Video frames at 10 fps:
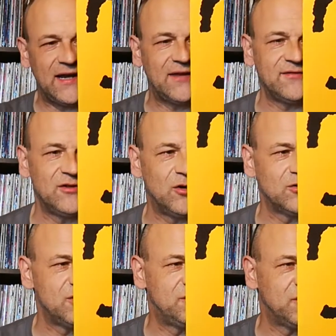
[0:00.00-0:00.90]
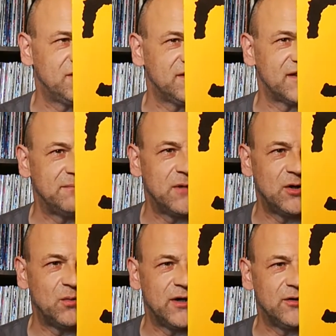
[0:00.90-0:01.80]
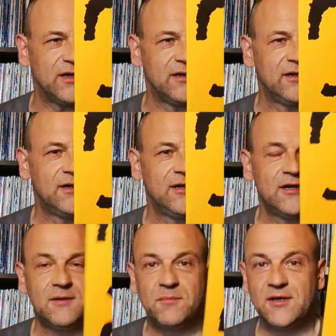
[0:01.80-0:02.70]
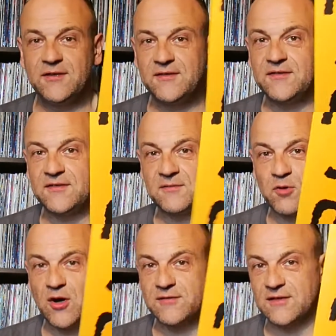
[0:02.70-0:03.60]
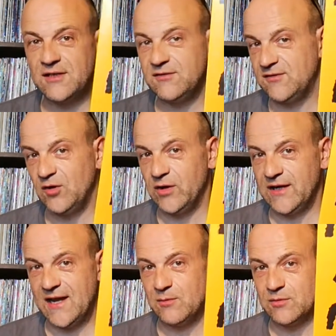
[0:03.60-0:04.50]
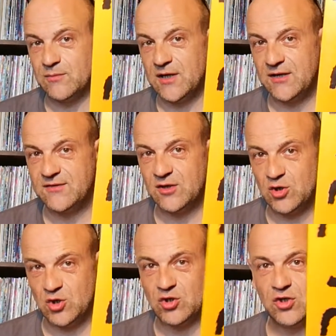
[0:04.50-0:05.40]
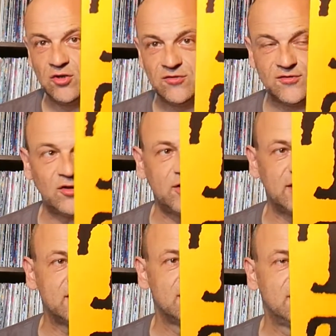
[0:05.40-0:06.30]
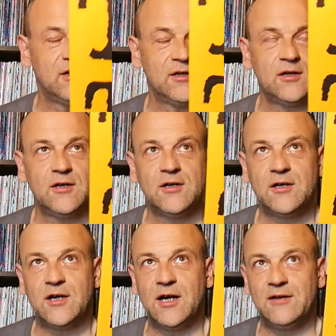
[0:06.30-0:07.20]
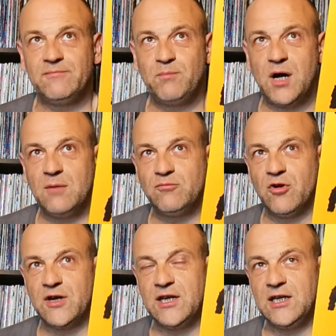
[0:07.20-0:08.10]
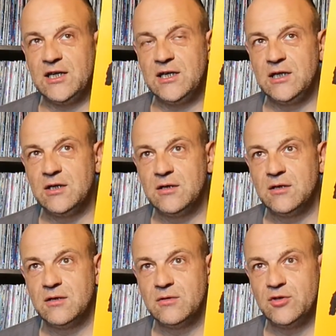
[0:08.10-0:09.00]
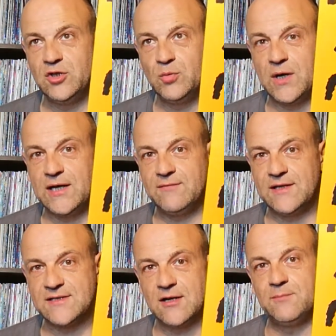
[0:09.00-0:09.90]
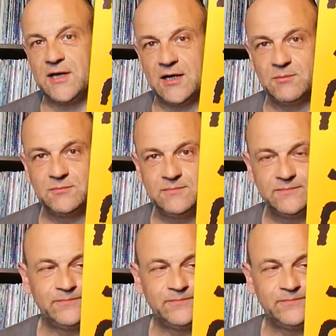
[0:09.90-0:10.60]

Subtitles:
hasn't got 2468 Motorway on it. But this is a surprisingly solid album. It's a good, solid, kind of pub rocky, new wavy type album.